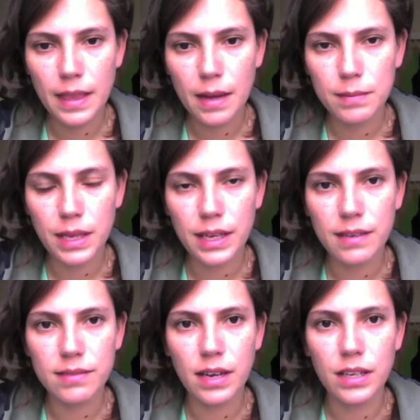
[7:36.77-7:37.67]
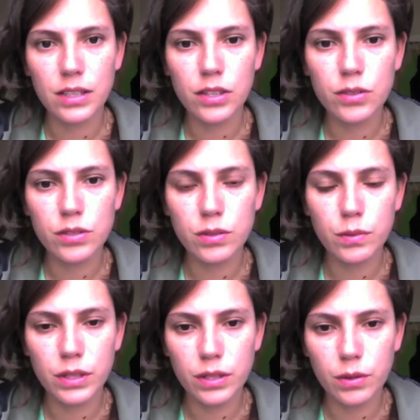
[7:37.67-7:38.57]
And like if I close the
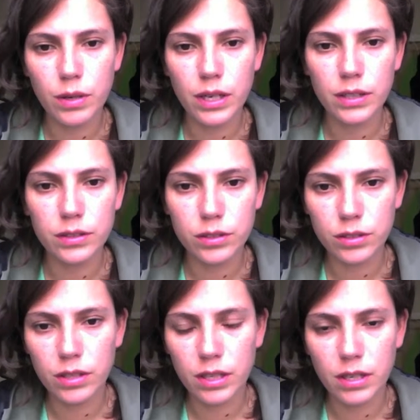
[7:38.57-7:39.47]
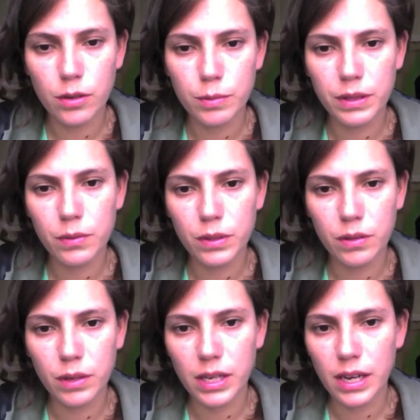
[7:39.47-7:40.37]
window and I open the
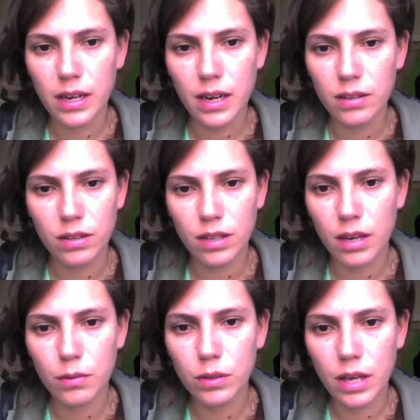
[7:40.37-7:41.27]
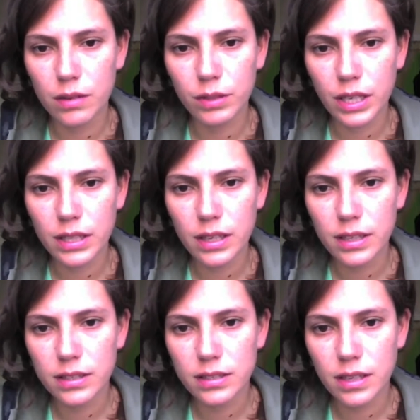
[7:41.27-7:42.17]
window again, I don't think I will ever get like
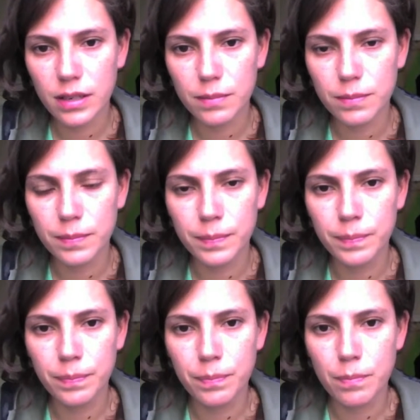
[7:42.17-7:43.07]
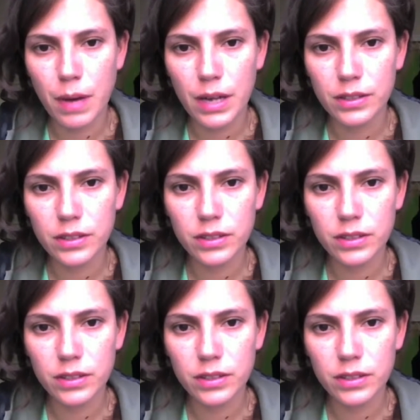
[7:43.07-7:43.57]
the same pattern or